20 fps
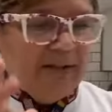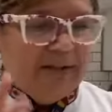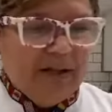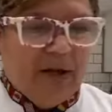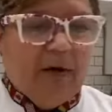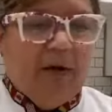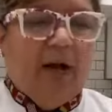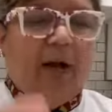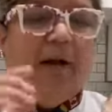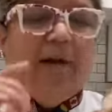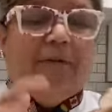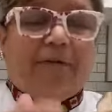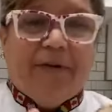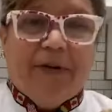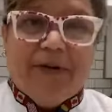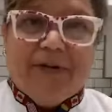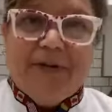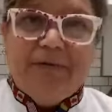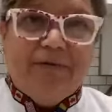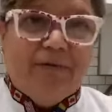So
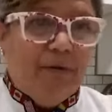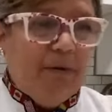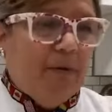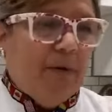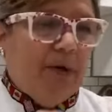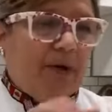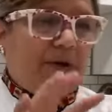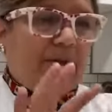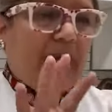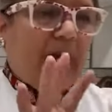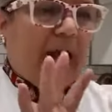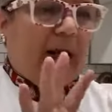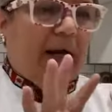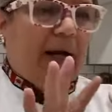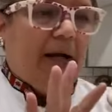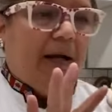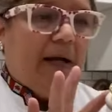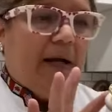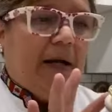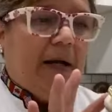first and foremost,
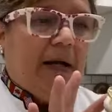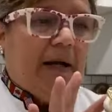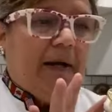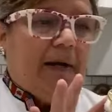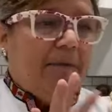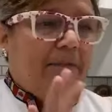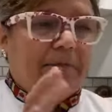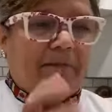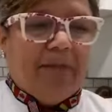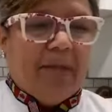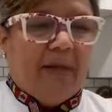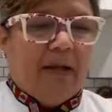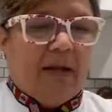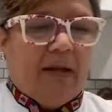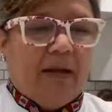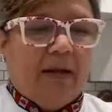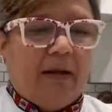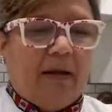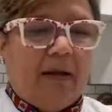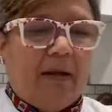I, um,
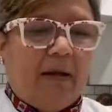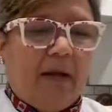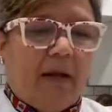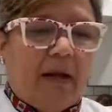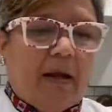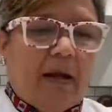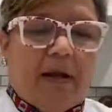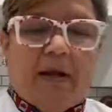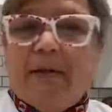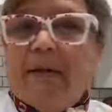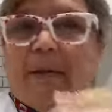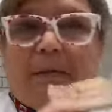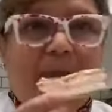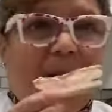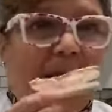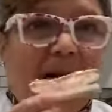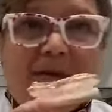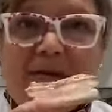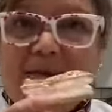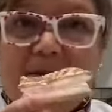the
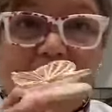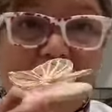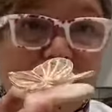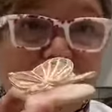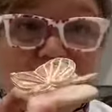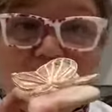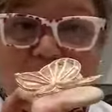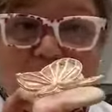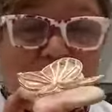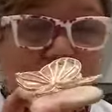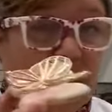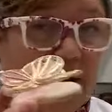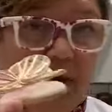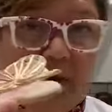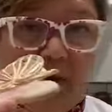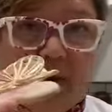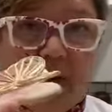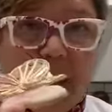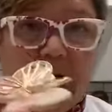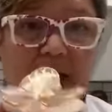base is just a
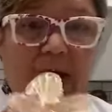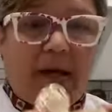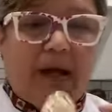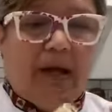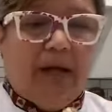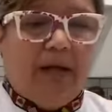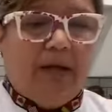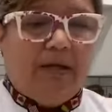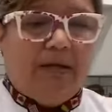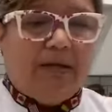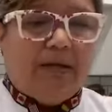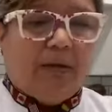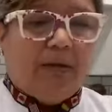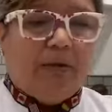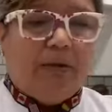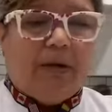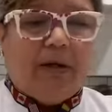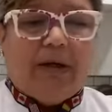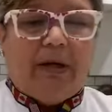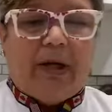cookie and it's a
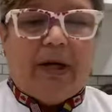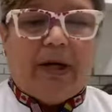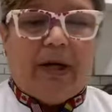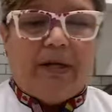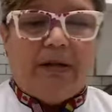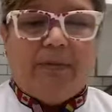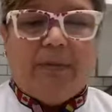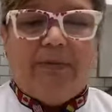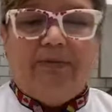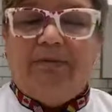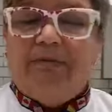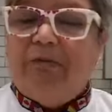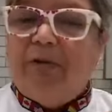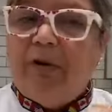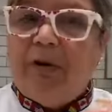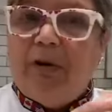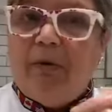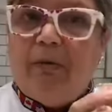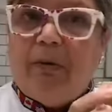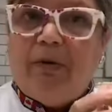cookie that has been
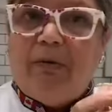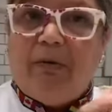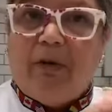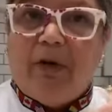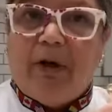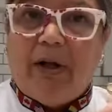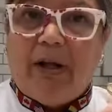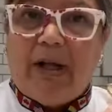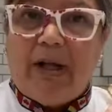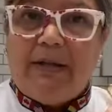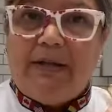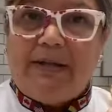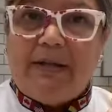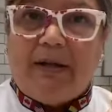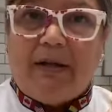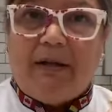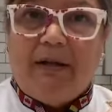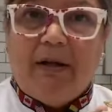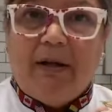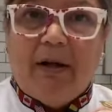flooded with royal
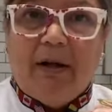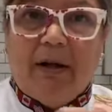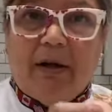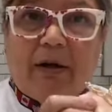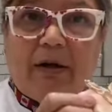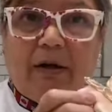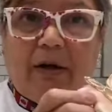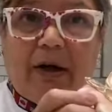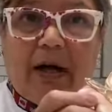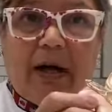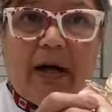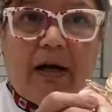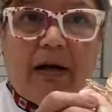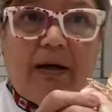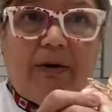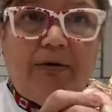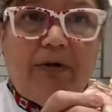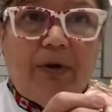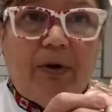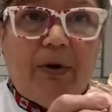icing, okay?
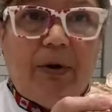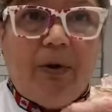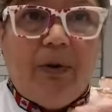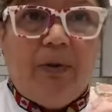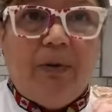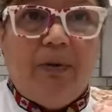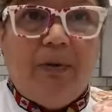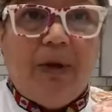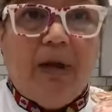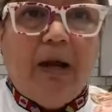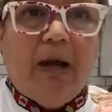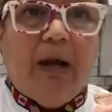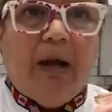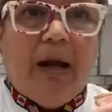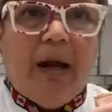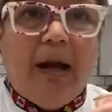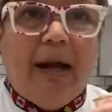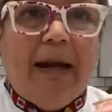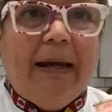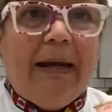If you know
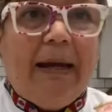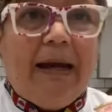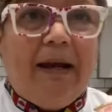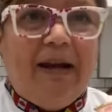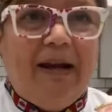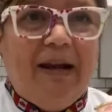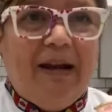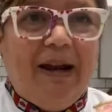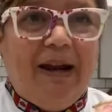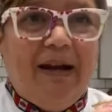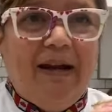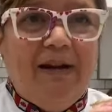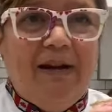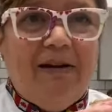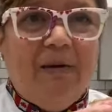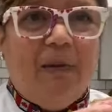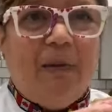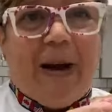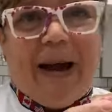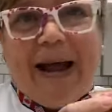Hey, Kenya.
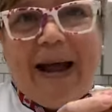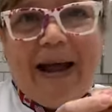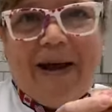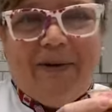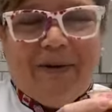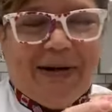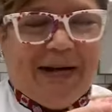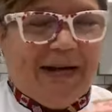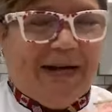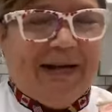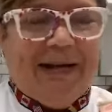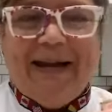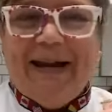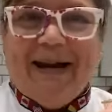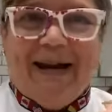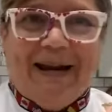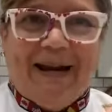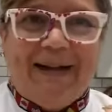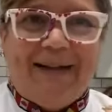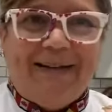Wow,
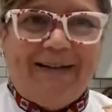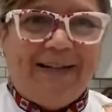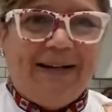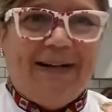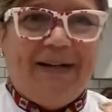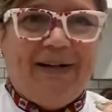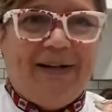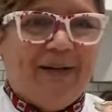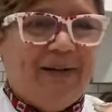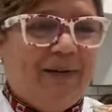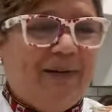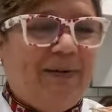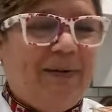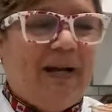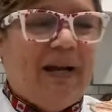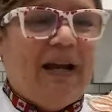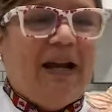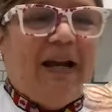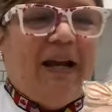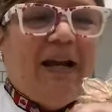Kenya. Hello.
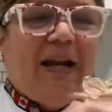